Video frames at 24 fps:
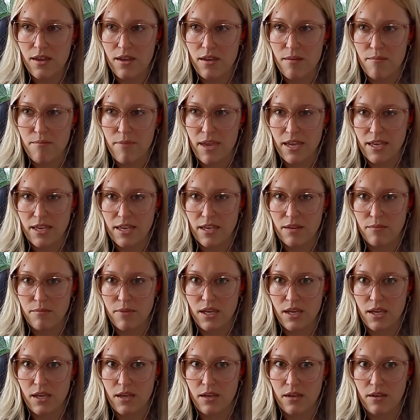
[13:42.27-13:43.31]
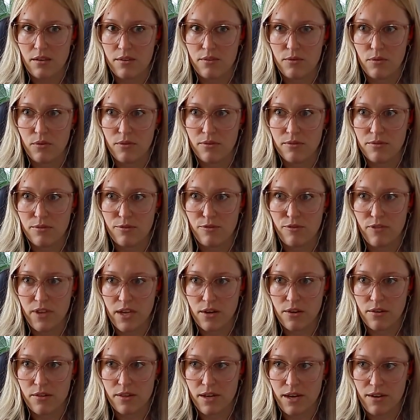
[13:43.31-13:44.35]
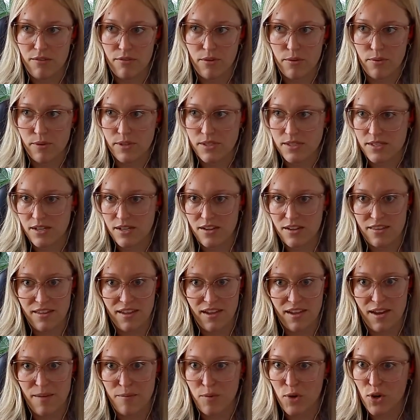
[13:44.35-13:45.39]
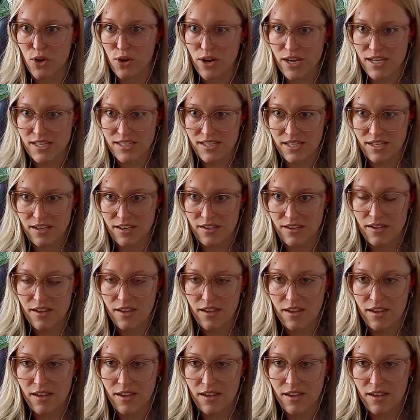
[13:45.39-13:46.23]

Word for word: making me fear that everyone's going to think I'm crazy.